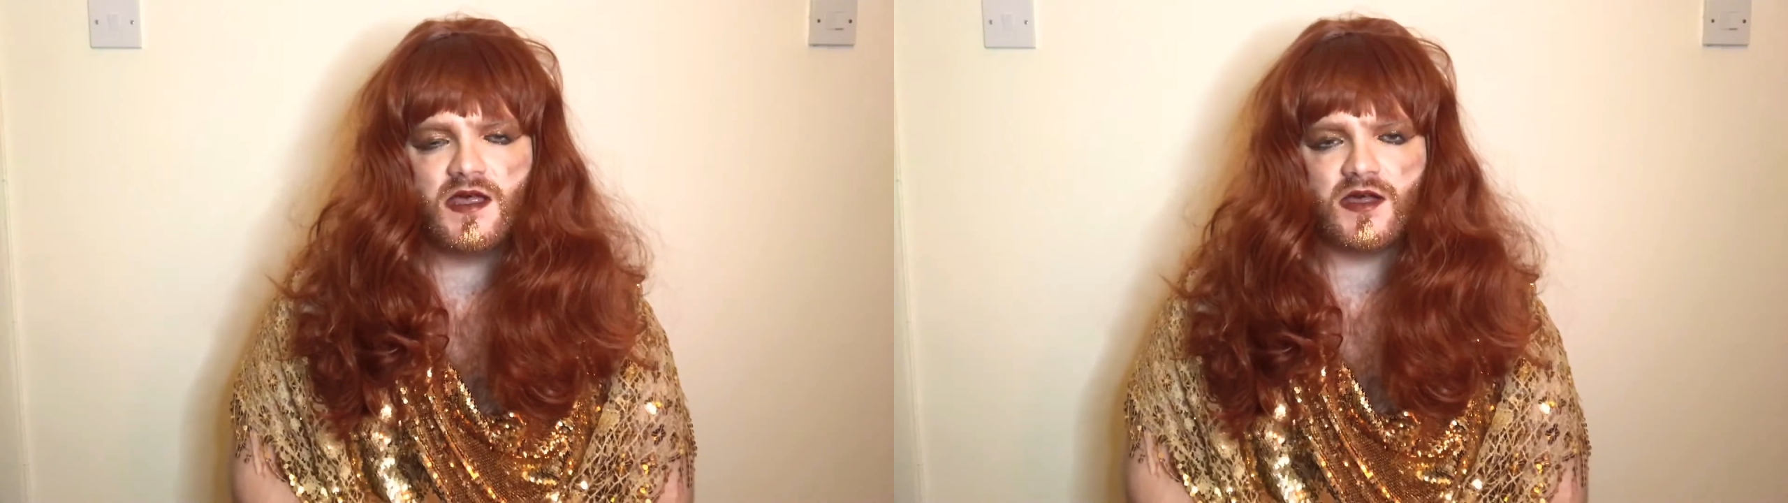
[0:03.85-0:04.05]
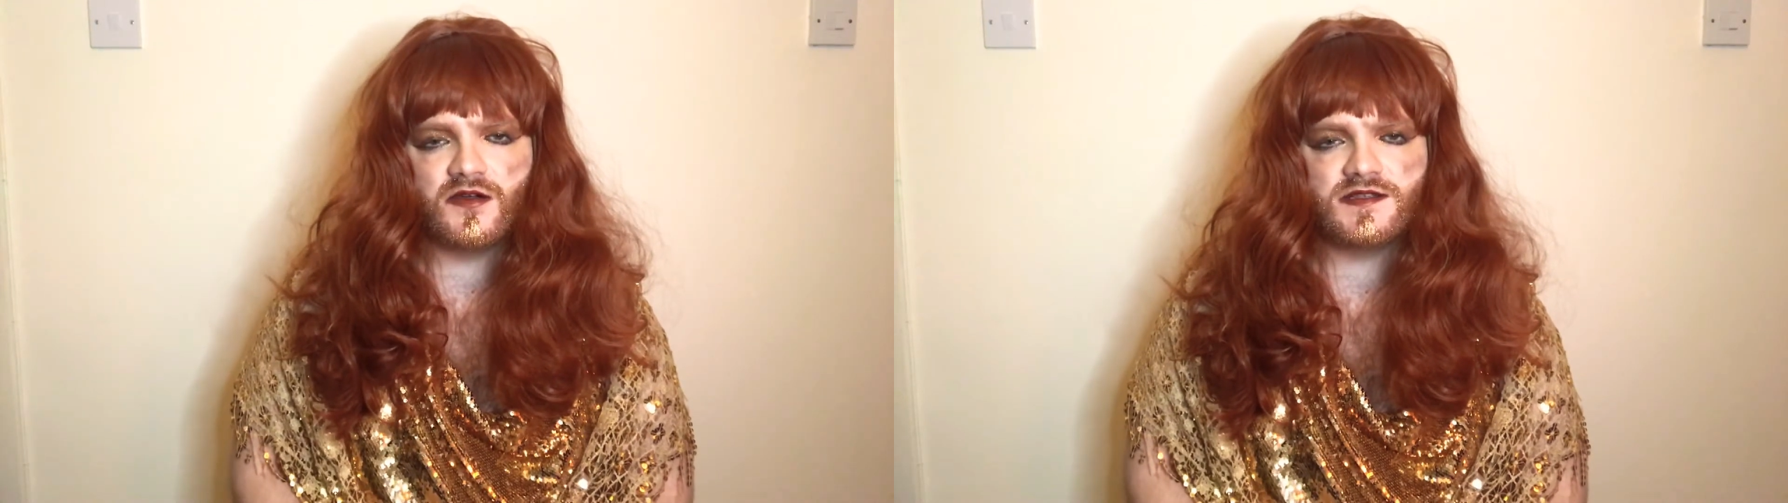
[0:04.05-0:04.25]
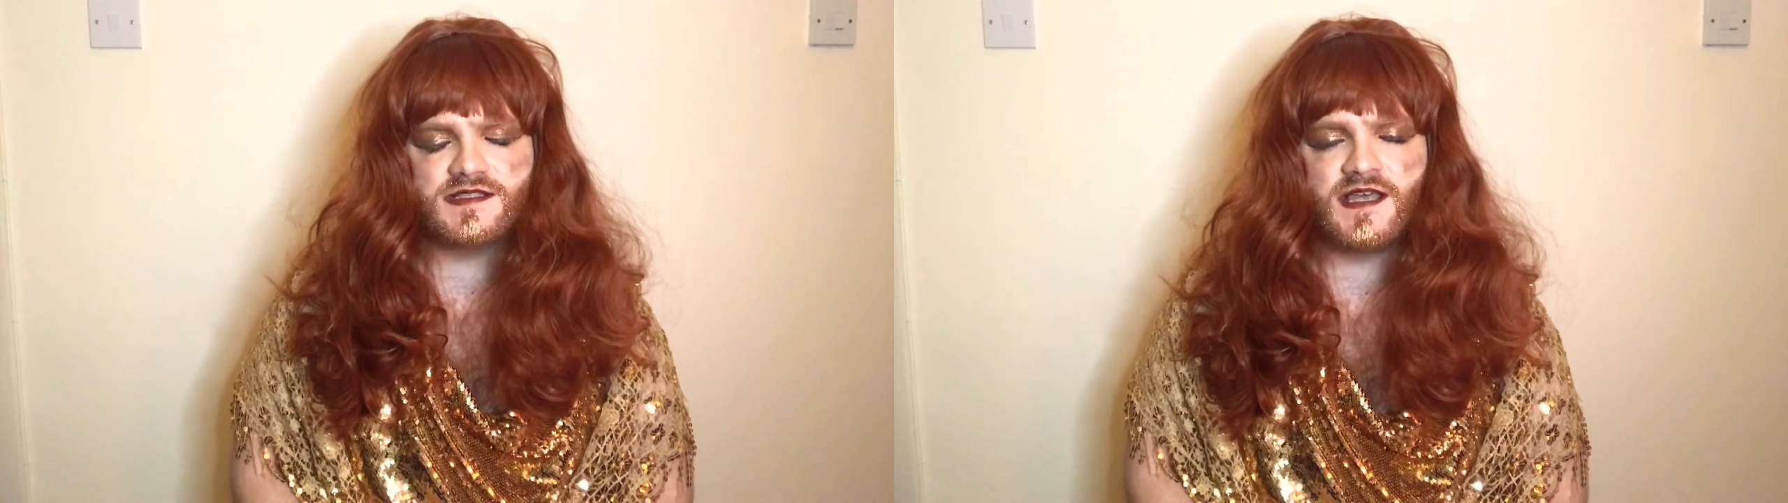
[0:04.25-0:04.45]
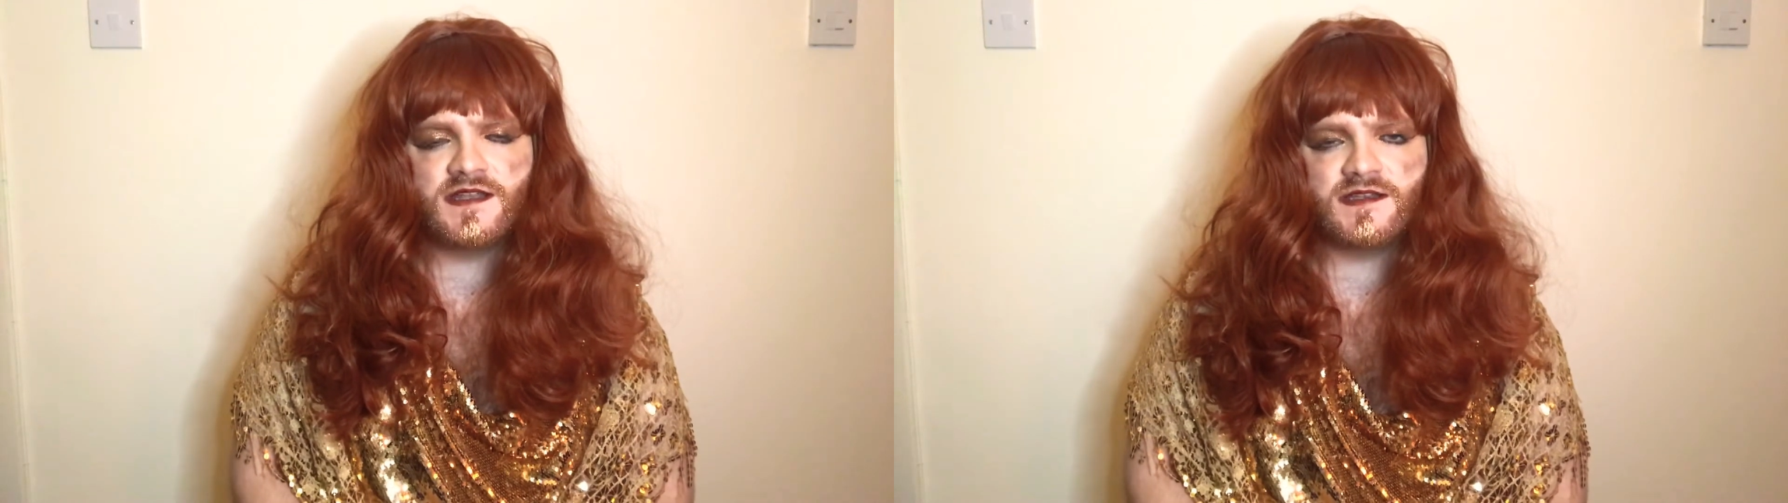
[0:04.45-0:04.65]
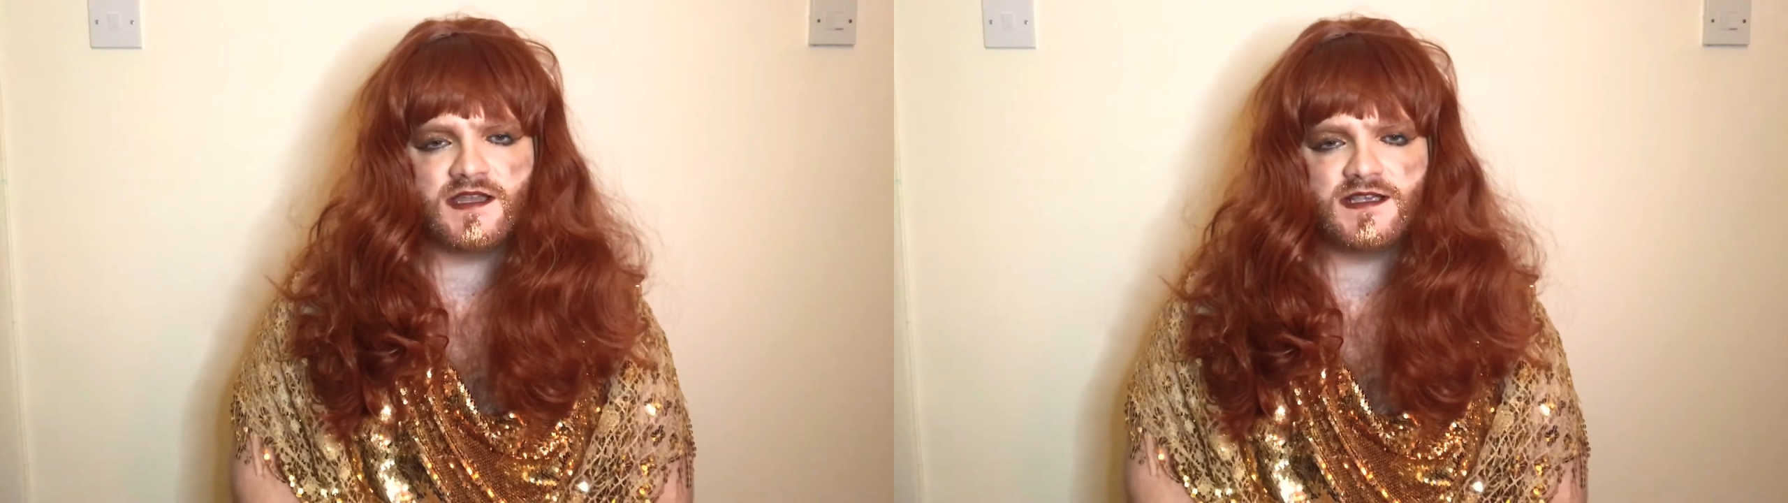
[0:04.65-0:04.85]
or
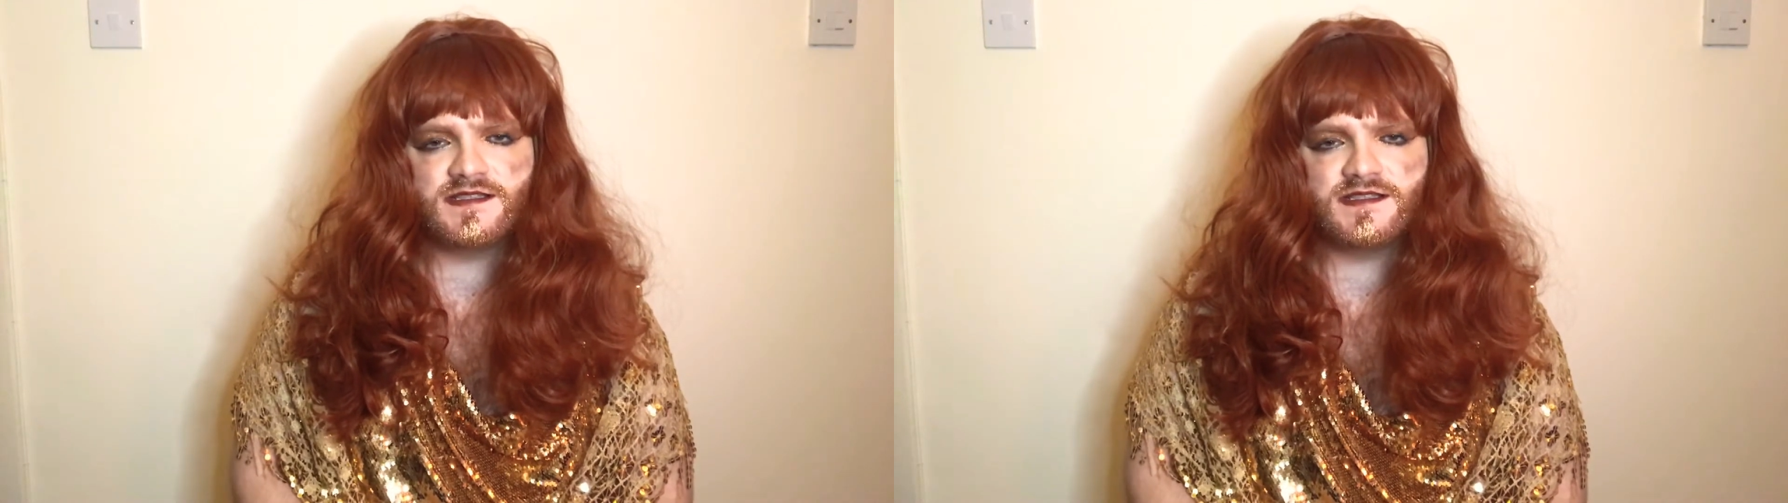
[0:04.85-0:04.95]
Sunday